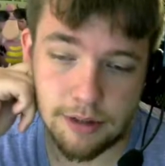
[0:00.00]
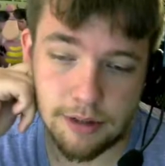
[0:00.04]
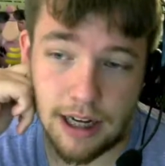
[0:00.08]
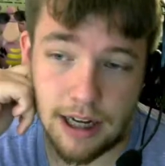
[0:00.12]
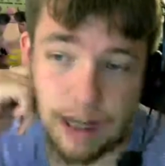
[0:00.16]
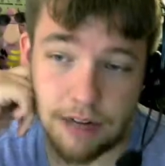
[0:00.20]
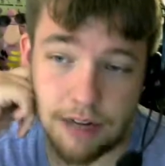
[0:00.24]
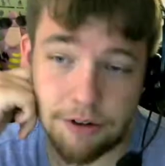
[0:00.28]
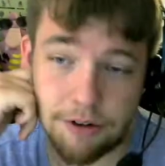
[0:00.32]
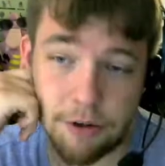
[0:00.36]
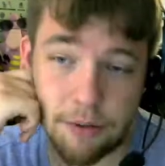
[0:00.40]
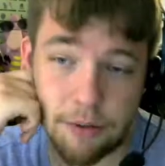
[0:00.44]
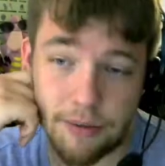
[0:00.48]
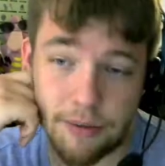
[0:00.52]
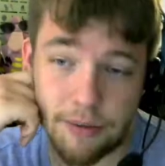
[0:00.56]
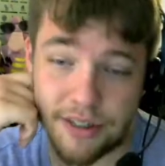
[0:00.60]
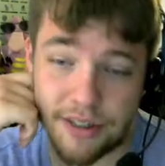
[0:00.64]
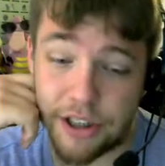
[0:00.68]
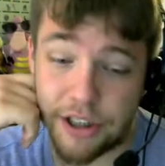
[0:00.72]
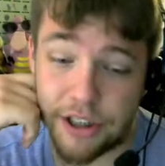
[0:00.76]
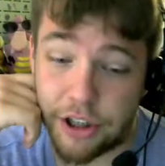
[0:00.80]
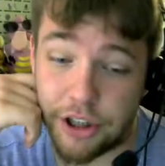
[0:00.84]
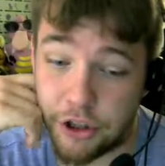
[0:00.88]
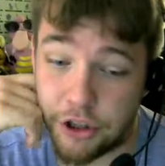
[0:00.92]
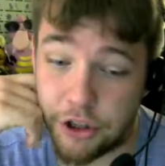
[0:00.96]
I don't know what it wants
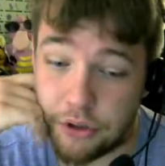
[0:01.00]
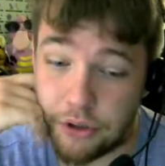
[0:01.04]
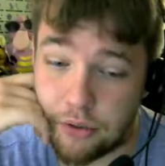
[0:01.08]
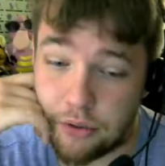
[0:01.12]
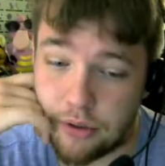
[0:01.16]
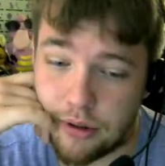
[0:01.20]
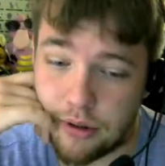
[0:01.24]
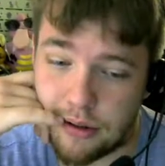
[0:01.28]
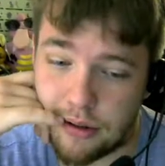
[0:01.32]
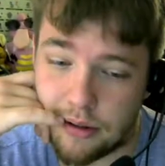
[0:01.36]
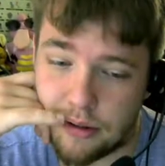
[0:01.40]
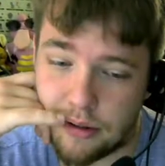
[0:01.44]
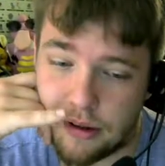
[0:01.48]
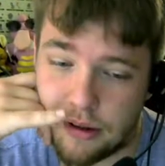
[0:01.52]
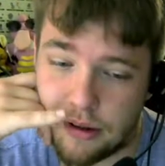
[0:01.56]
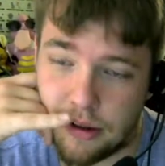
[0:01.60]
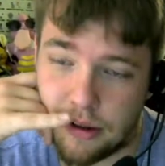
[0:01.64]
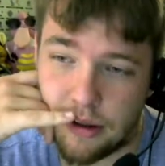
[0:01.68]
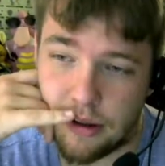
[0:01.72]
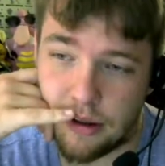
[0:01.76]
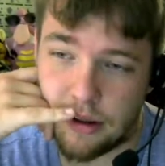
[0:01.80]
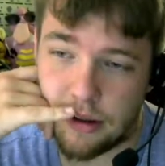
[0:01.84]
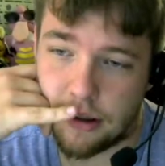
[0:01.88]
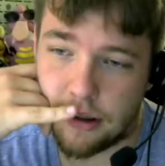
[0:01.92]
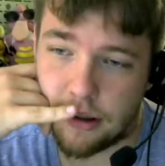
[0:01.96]
to do.
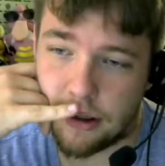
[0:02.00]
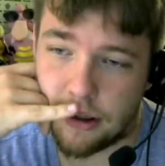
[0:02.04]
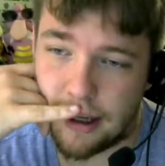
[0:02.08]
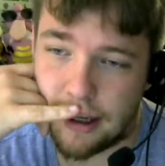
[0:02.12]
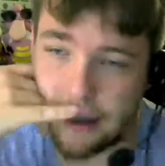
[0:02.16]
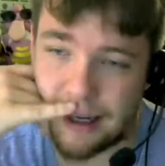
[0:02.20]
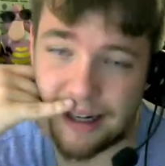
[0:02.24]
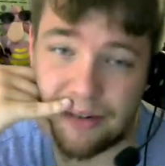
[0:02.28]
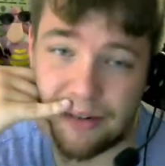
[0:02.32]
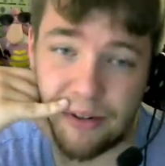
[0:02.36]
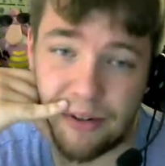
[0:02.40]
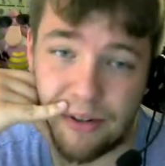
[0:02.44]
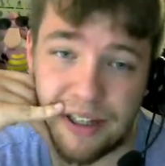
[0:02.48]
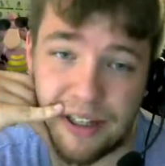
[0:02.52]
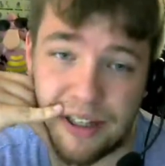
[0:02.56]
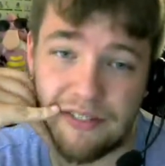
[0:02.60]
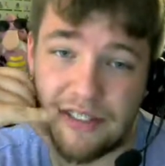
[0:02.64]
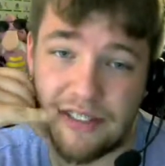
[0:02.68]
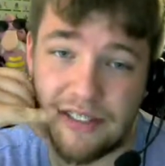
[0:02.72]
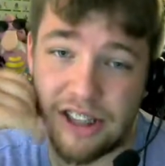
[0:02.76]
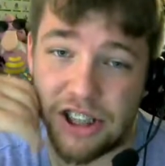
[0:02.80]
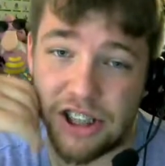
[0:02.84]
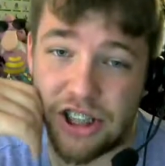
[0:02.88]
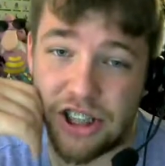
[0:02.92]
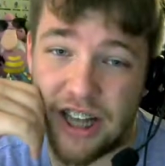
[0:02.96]
I don't want to give it
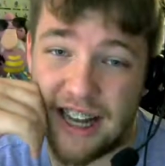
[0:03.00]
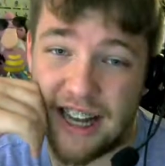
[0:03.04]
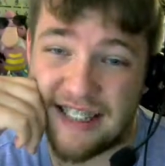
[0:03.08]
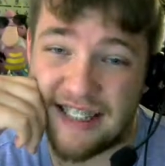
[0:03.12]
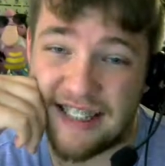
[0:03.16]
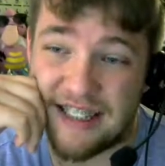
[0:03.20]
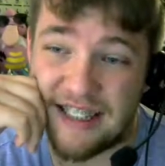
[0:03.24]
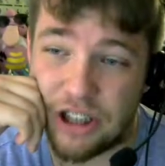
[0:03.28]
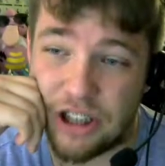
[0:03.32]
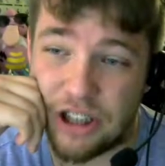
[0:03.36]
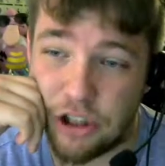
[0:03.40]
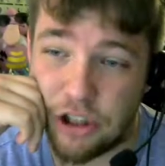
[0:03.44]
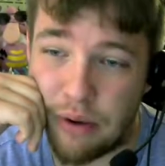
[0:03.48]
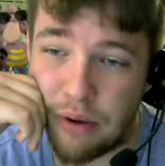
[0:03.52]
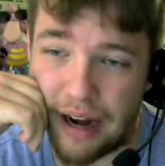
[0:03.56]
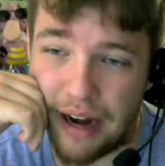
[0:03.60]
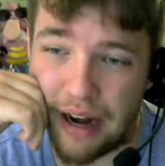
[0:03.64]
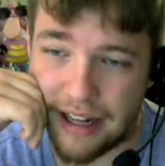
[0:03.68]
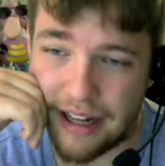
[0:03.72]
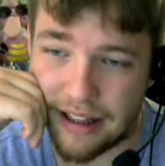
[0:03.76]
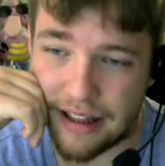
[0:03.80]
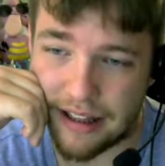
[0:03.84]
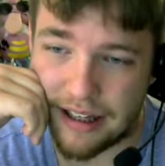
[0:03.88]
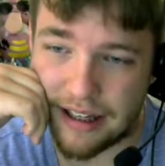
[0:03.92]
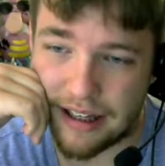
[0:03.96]
the chance to do
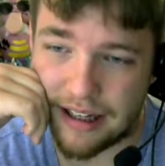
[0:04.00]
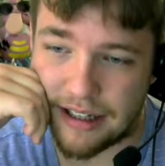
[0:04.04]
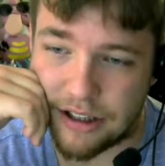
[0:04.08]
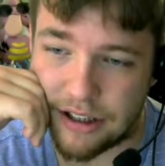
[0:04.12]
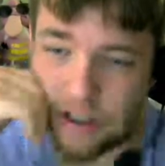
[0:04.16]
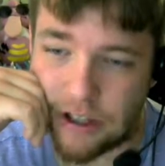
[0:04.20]
anything,